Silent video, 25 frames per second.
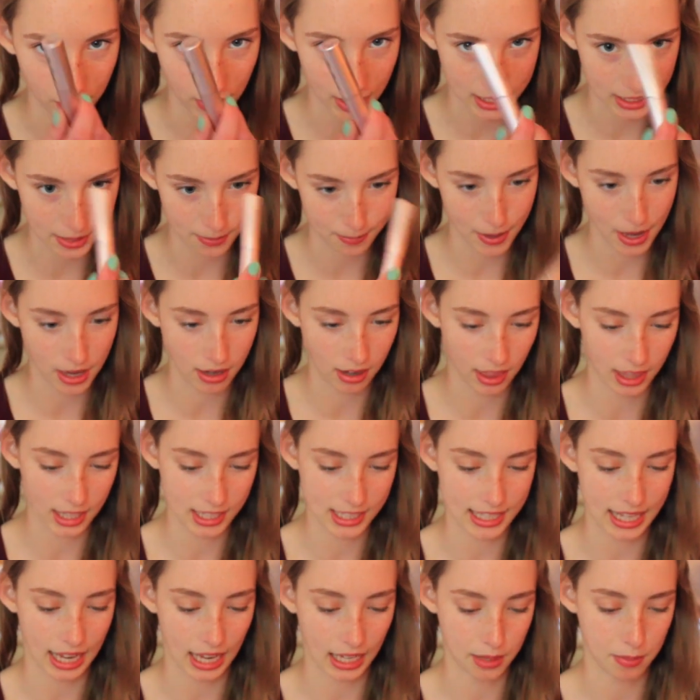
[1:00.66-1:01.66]
Faced Better
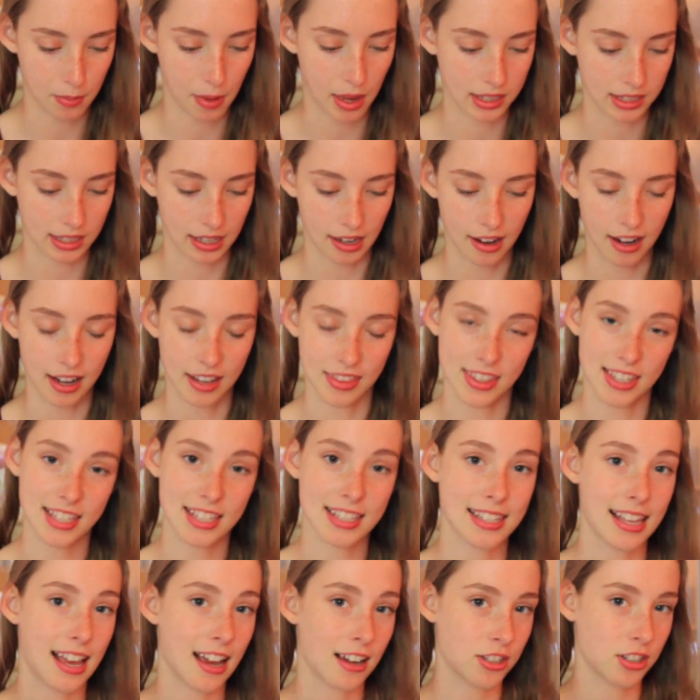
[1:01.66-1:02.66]
Than Sex mascara, and
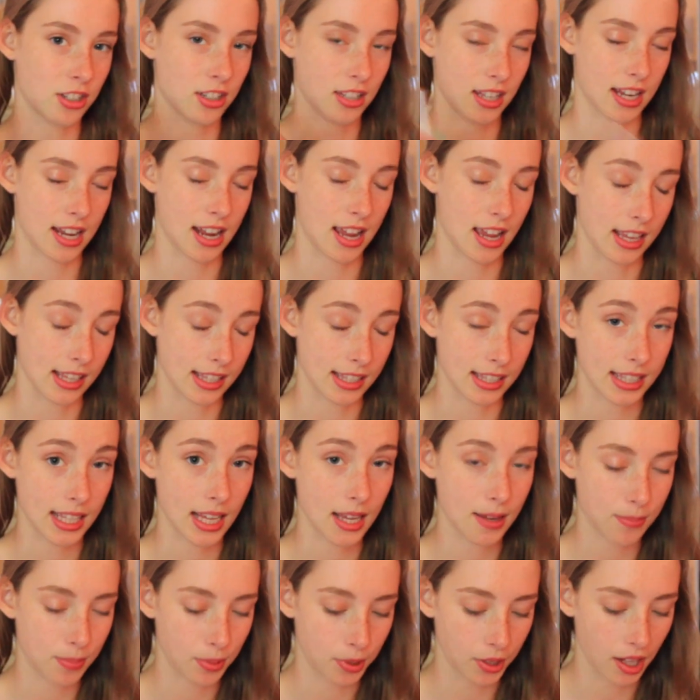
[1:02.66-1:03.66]
this is actually a
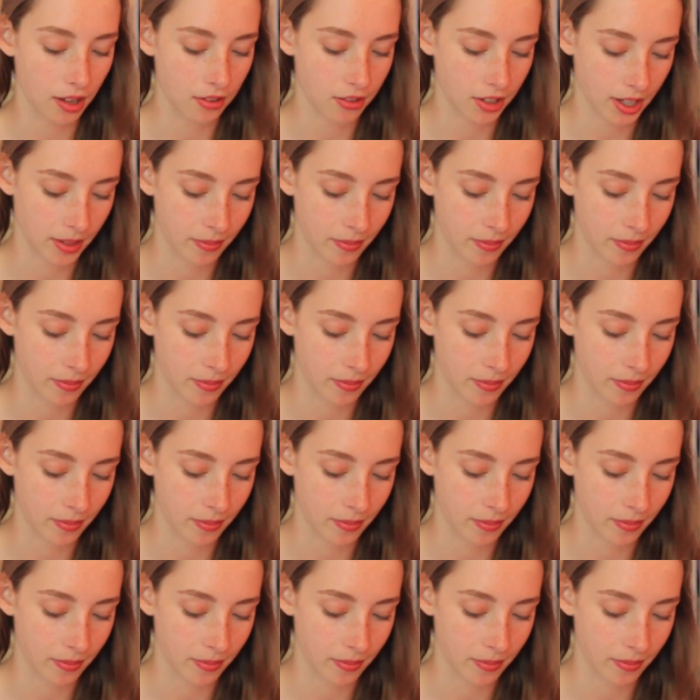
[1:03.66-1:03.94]
sample of